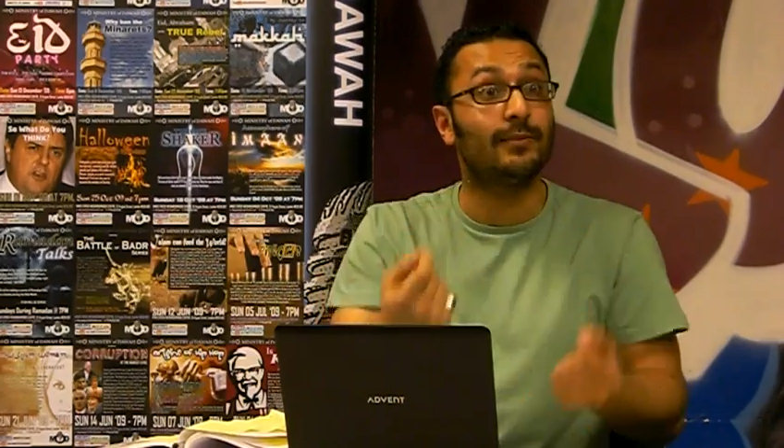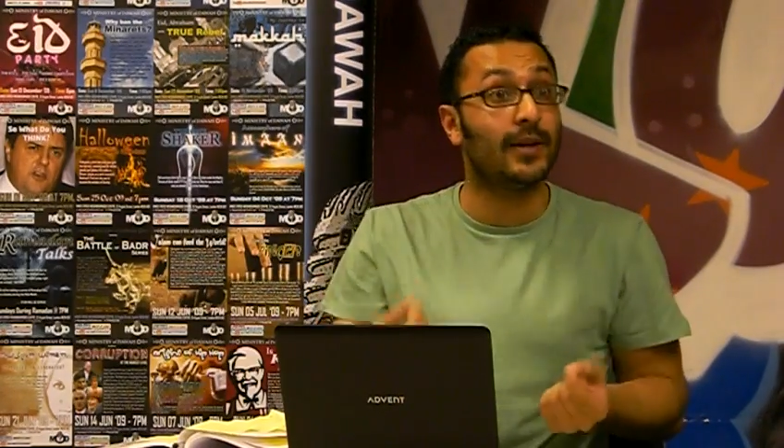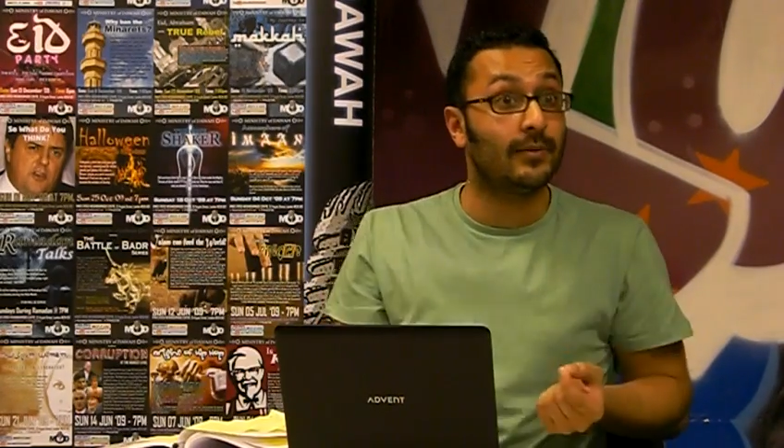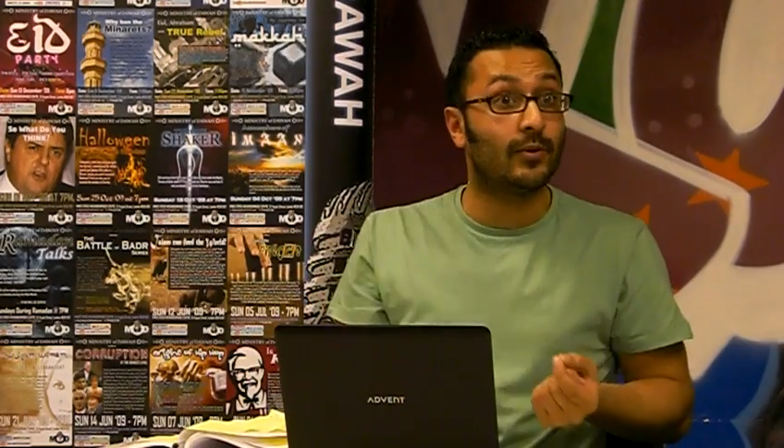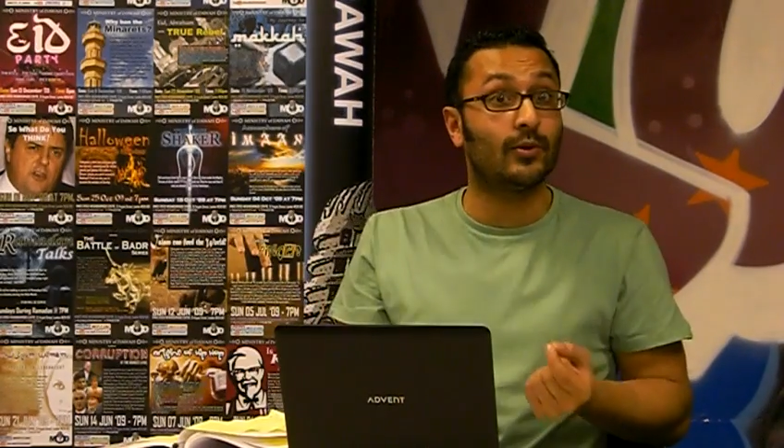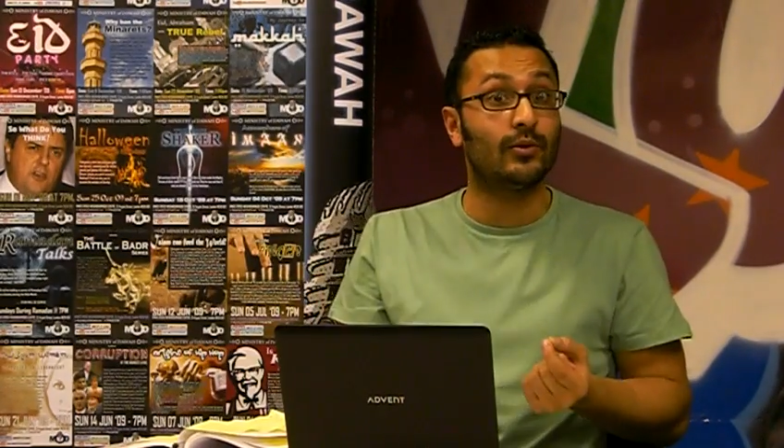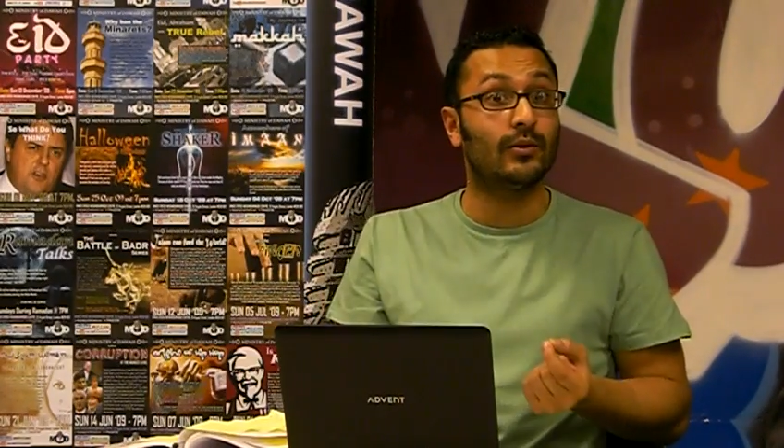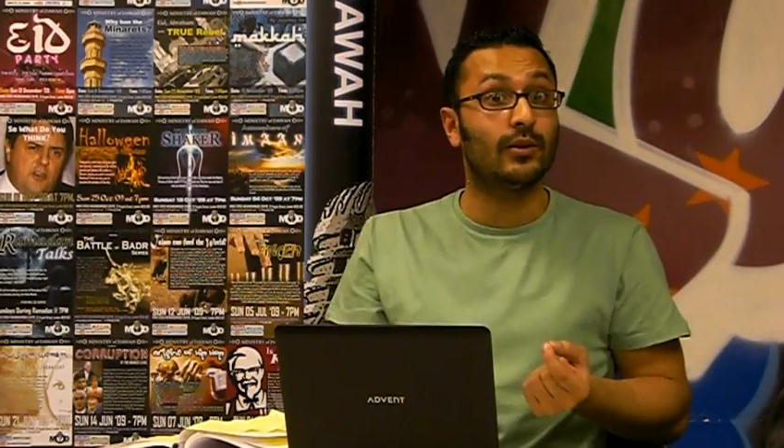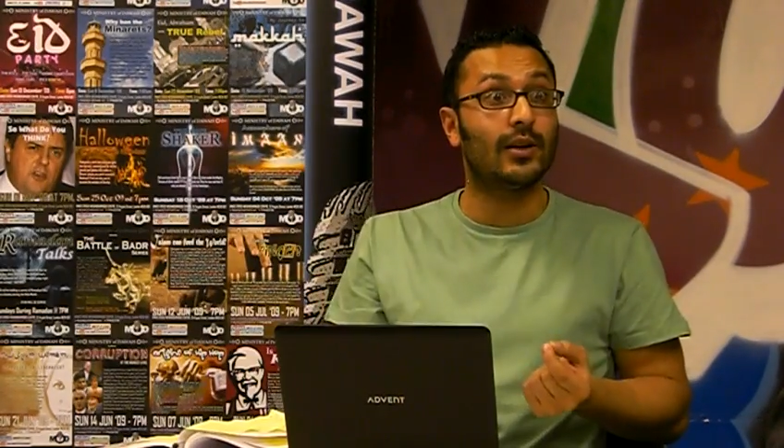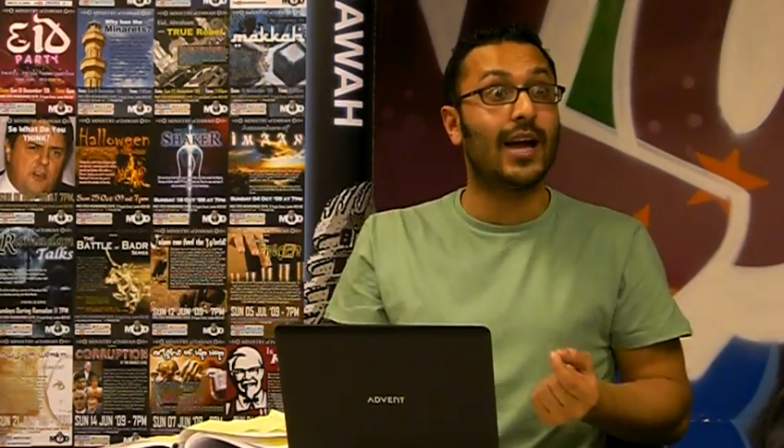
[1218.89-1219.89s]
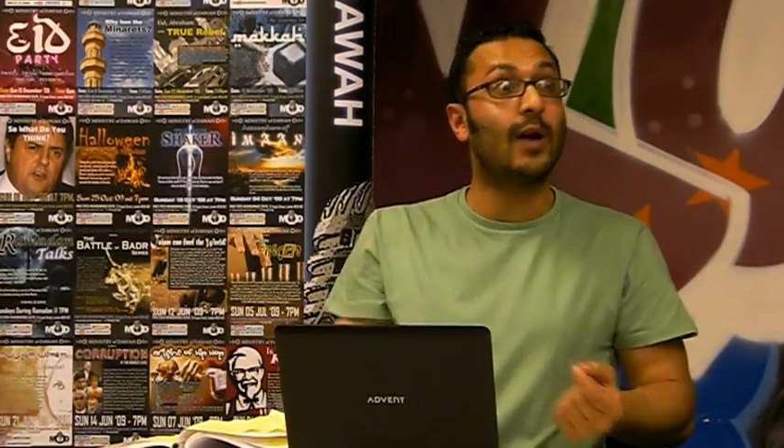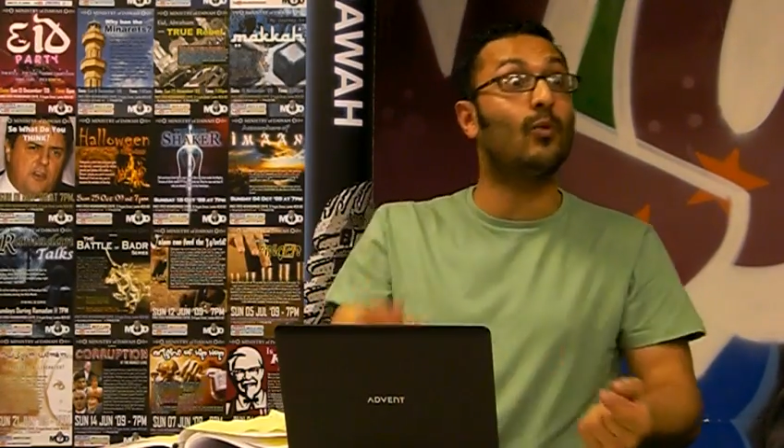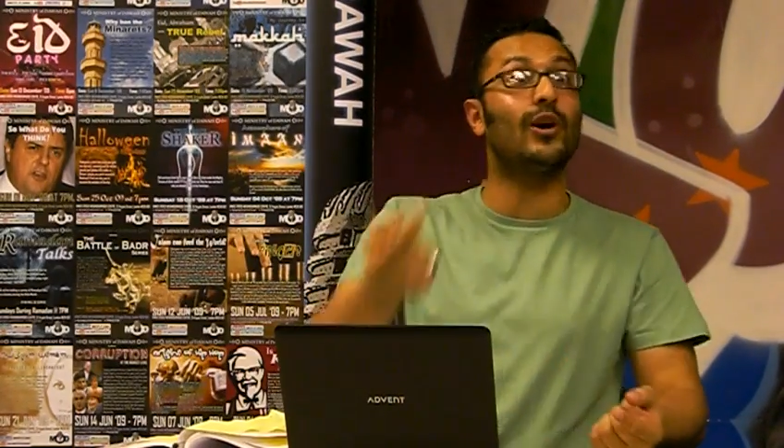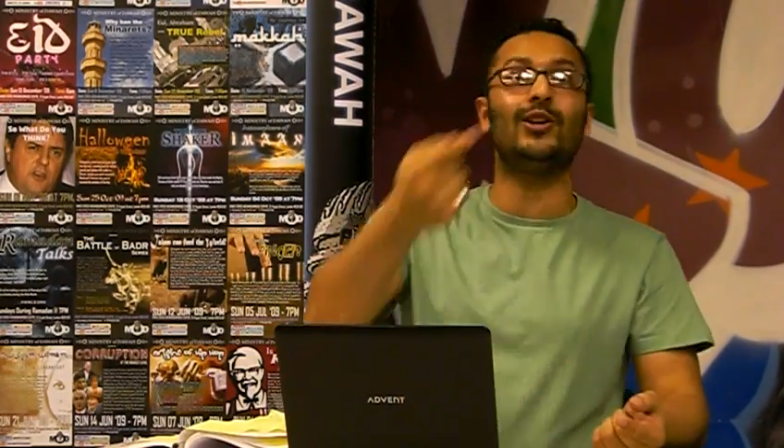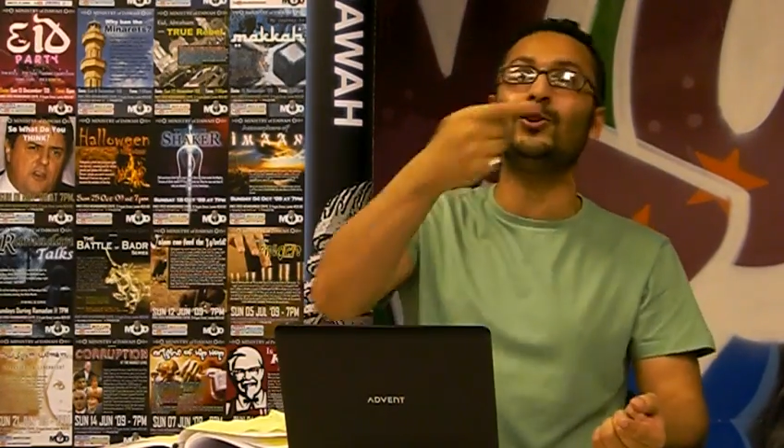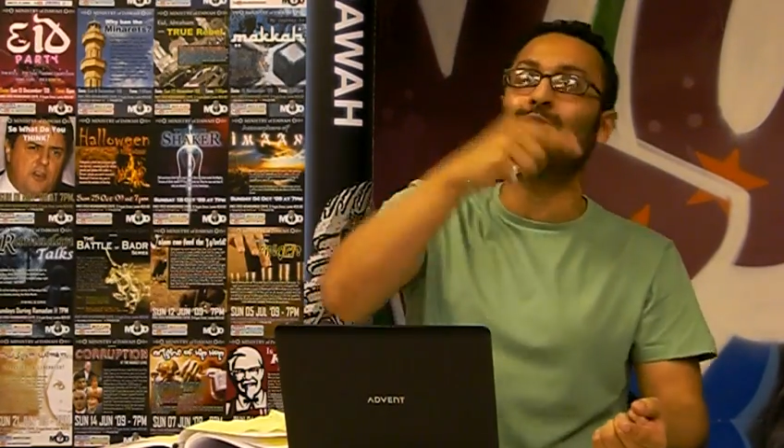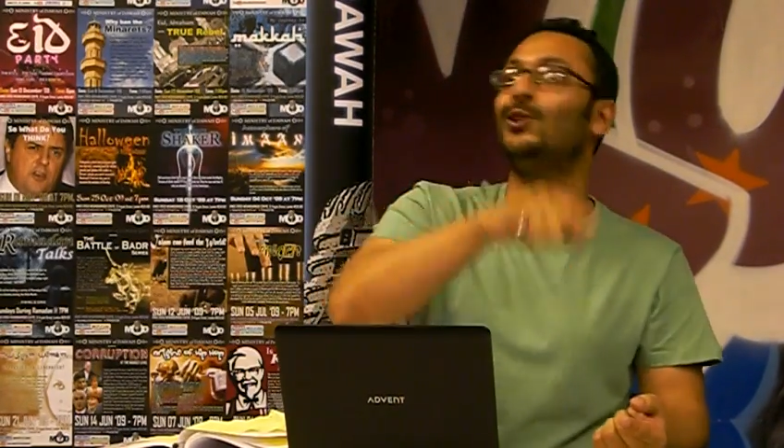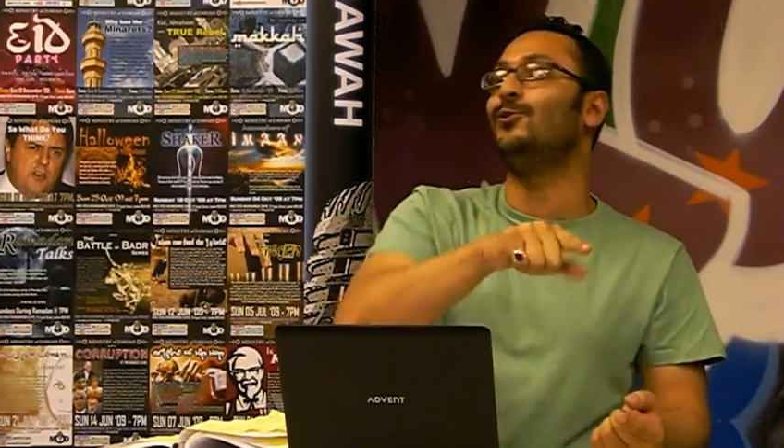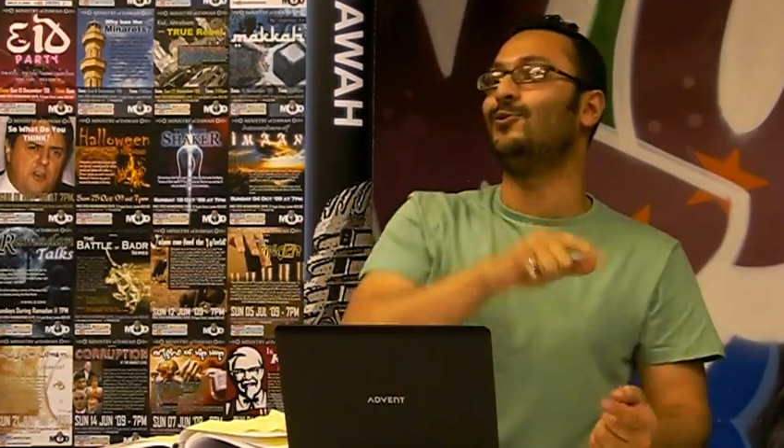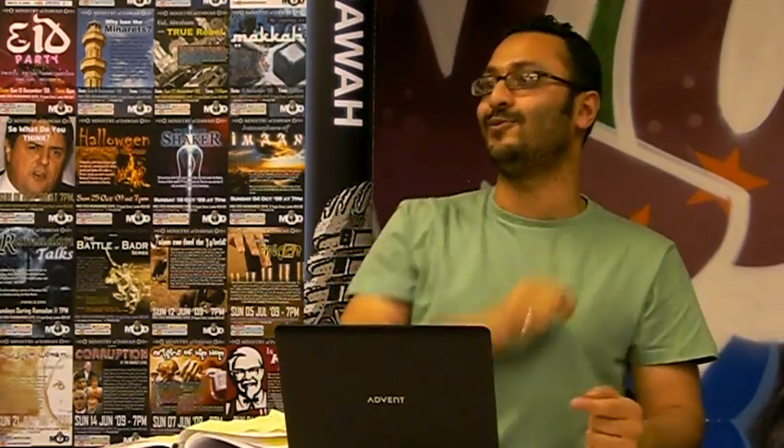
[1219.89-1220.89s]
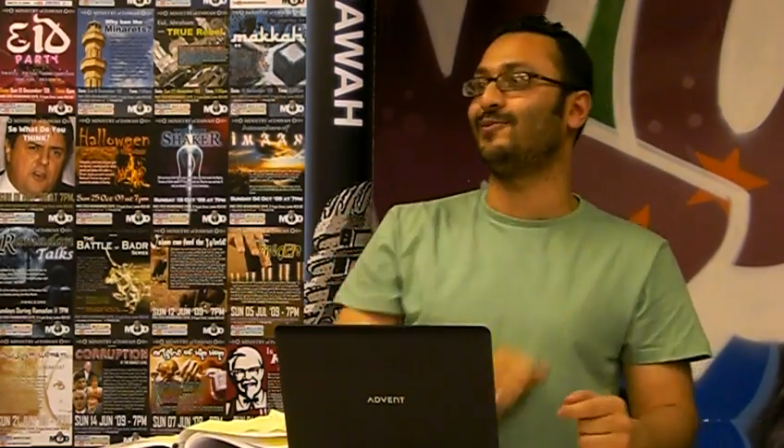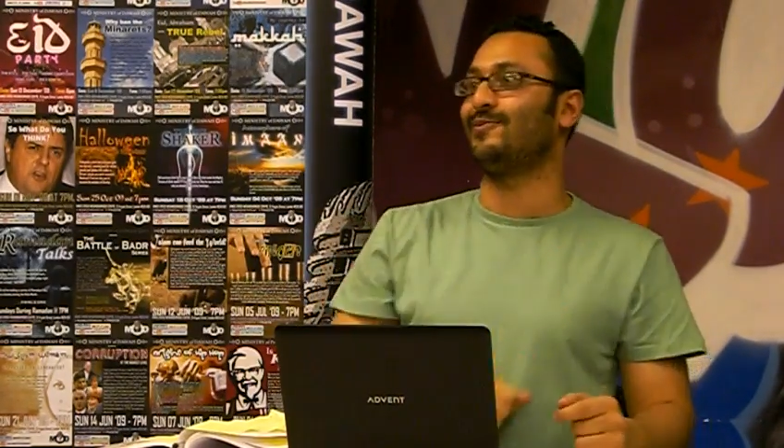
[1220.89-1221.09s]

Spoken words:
people and what you do.